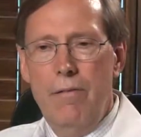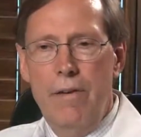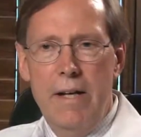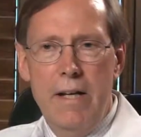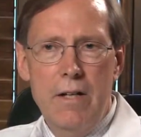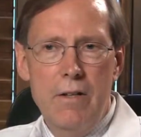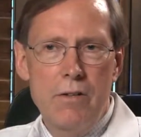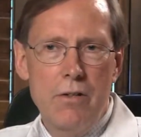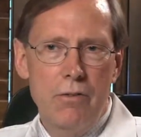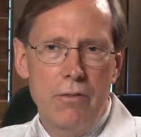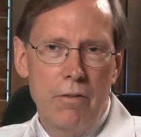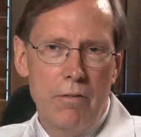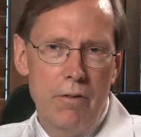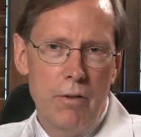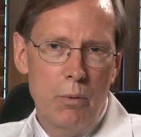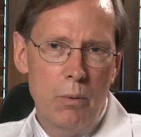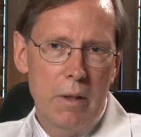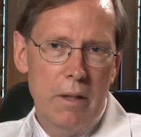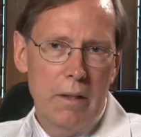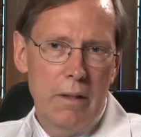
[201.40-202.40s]
advantages of
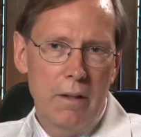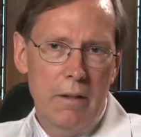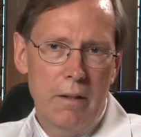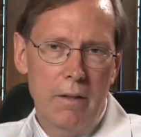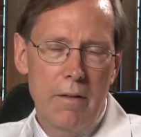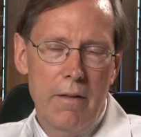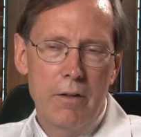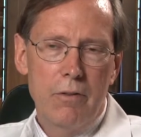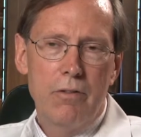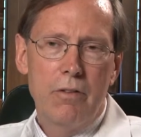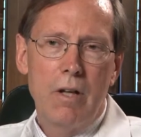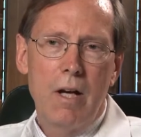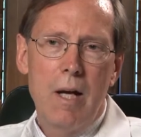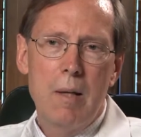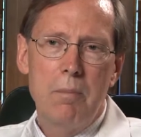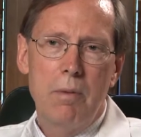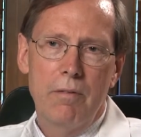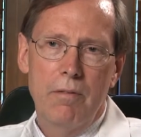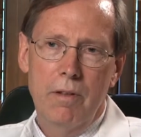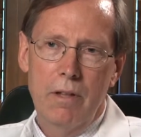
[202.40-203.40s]
doing this
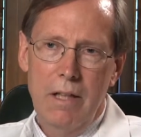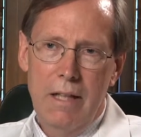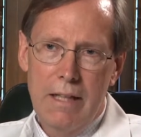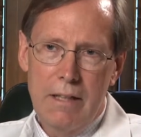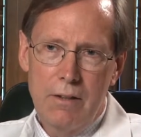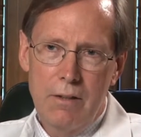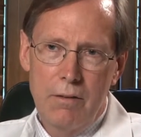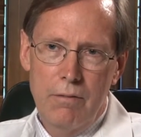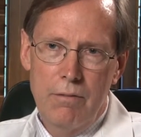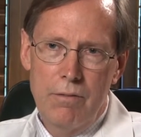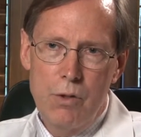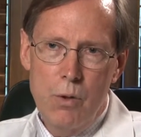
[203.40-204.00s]
type of elective